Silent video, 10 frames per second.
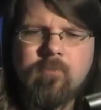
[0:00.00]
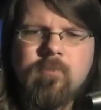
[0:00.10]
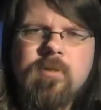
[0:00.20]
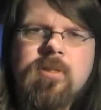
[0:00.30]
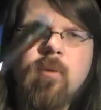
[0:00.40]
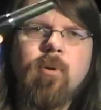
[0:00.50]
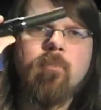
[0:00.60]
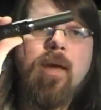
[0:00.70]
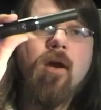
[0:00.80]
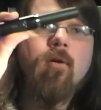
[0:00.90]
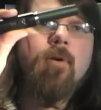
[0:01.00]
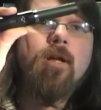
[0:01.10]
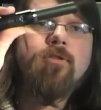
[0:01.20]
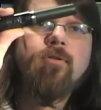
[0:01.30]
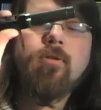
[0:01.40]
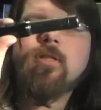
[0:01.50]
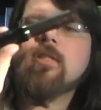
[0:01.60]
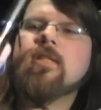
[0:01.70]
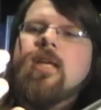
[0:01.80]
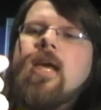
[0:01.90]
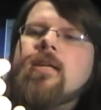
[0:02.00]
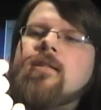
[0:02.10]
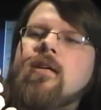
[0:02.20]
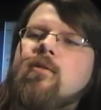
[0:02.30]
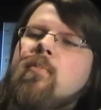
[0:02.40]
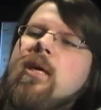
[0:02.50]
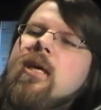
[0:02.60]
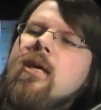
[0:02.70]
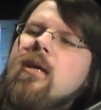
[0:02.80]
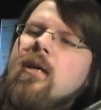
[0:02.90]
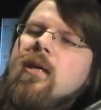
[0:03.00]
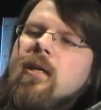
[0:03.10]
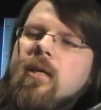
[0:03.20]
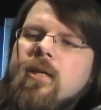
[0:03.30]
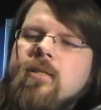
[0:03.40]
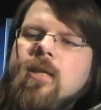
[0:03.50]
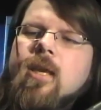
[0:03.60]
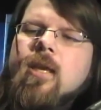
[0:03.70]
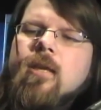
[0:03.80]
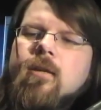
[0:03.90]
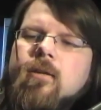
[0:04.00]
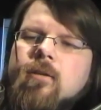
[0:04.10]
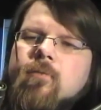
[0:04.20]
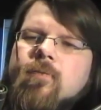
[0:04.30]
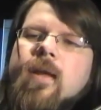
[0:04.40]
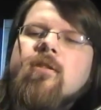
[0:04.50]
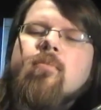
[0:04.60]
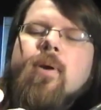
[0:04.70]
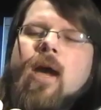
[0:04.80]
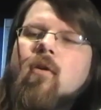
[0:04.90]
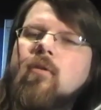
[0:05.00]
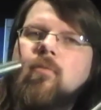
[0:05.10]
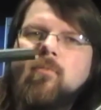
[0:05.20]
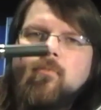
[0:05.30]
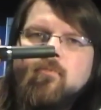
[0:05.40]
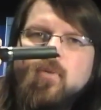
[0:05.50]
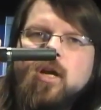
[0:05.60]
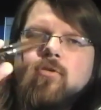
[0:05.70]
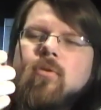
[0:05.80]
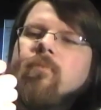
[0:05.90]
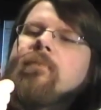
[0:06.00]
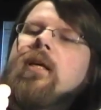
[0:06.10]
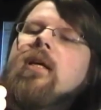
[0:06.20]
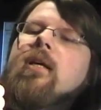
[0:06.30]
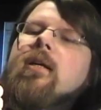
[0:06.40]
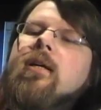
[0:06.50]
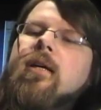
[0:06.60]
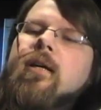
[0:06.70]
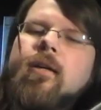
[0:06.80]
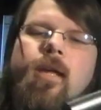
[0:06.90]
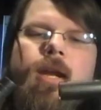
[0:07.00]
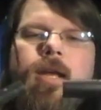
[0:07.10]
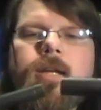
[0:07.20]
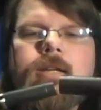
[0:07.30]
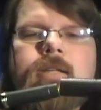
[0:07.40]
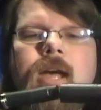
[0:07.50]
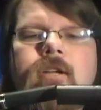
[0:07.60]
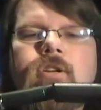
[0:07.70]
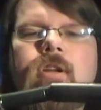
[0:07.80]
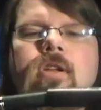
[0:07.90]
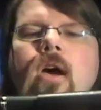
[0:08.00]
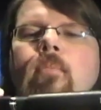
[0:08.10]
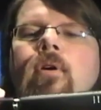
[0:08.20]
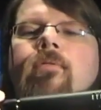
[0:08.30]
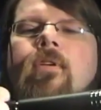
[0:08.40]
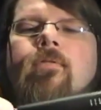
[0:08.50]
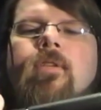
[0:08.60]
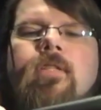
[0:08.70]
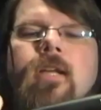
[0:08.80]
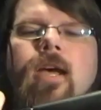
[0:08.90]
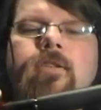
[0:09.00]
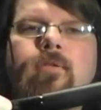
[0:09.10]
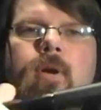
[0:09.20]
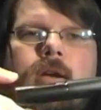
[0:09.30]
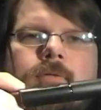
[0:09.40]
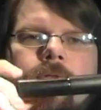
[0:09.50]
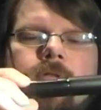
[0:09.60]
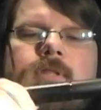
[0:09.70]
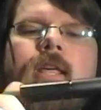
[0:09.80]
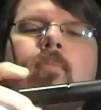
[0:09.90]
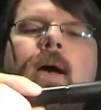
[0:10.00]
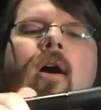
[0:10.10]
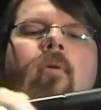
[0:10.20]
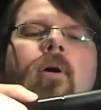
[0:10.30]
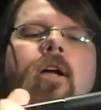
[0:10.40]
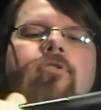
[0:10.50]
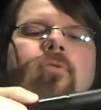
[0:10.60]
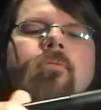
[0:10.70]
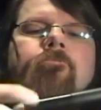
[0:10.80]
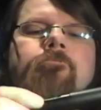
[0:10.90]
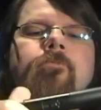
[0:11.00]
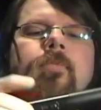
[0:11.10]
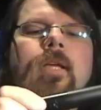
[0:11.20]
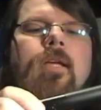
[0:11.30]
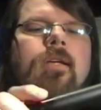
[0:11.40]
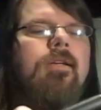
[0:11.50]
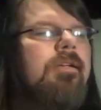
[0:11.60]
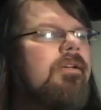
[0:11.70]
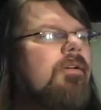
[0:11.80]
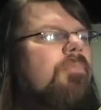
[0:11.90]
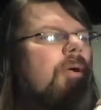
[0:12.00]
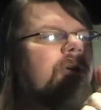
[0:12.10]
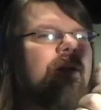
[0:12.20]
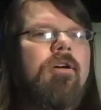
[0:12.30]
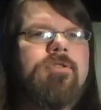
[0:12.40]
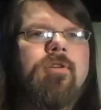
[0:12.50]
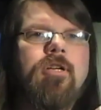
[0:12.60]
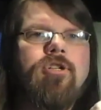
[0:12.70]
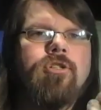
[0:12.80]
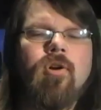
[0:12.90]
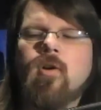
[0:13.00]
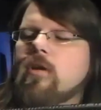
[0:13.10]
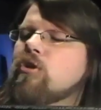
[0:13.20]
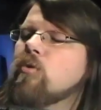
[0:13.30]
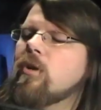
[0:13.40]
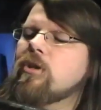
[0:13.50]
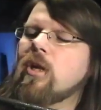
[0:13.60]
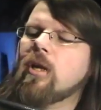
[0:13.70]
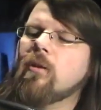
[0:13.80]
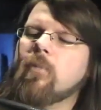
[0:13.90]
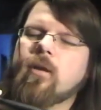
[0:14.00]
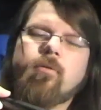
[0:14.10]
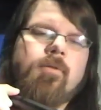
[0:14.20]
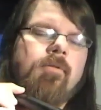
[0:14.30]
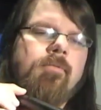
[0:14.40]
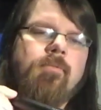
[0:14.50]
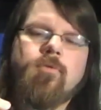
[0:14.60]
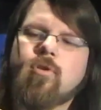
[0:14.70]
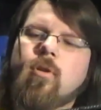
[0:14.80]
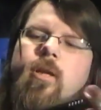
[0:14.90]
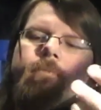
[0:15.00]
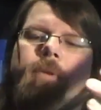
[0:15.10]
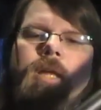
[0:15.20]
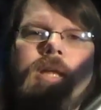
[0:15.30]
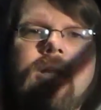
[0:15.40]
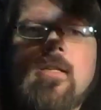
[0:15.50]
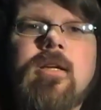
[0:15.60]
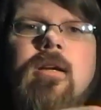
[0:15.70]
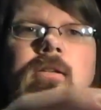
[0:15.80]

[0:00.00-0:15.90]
Separate power module. This is a K6P. It is a phantom powered module, and I can attach a number of different Sennheiser microphones to that power module. I'm probably going to also get a short shotgun microphone shortly. It's got a